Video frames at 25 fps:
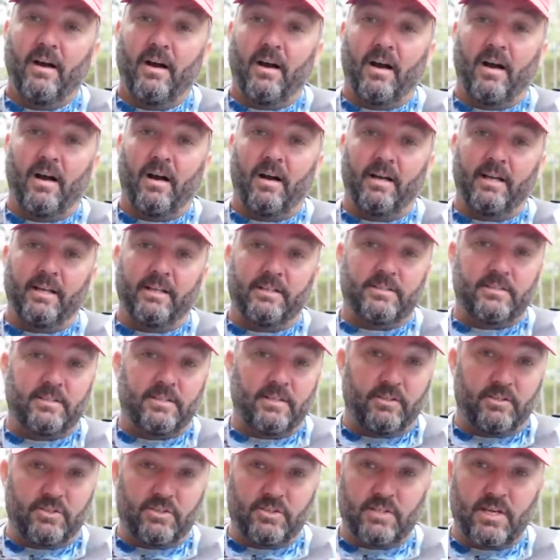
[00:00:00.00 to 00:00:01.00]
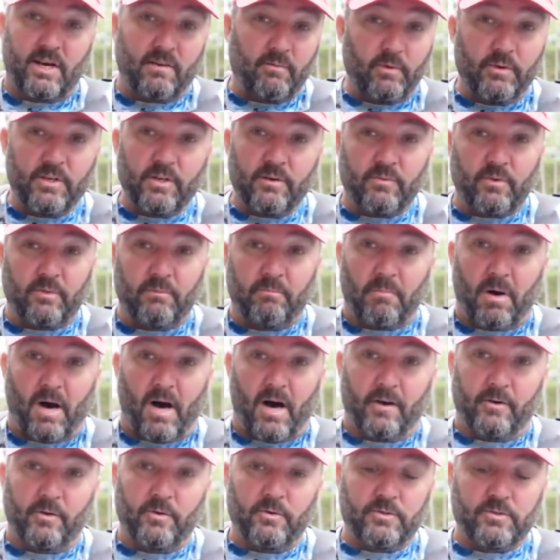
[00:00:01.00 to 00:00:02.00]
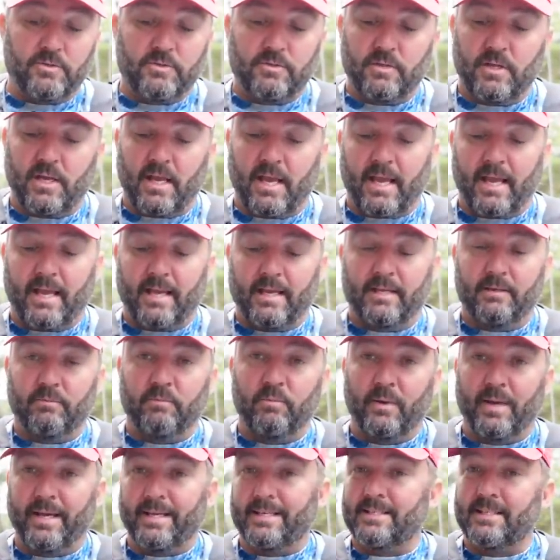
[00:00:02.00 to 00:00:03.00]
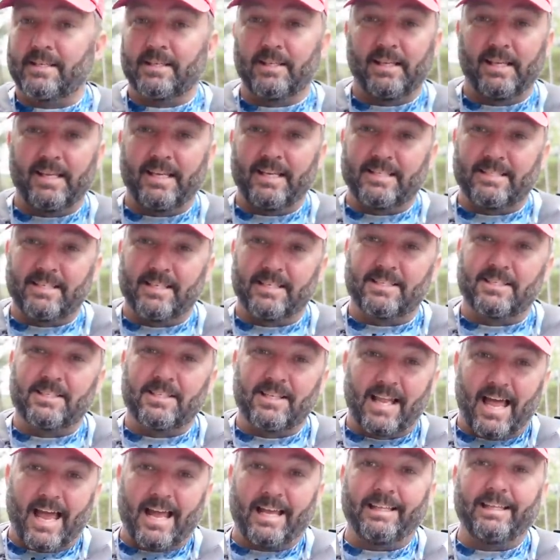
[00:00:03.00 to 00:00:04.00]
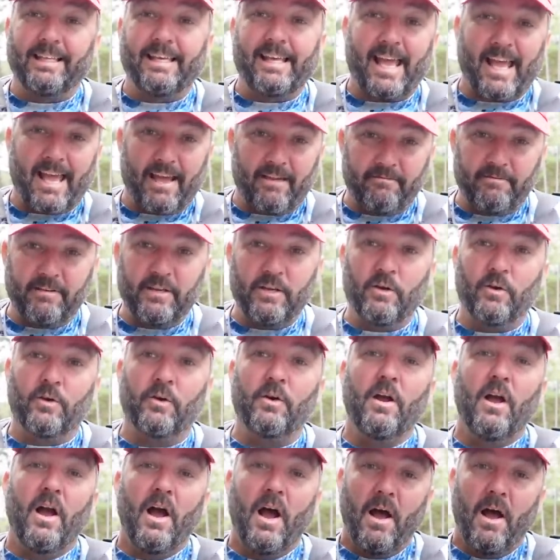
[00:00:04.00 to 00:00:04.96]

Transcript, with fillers: Uh, it's in several different models. And basically it's a slightly heavier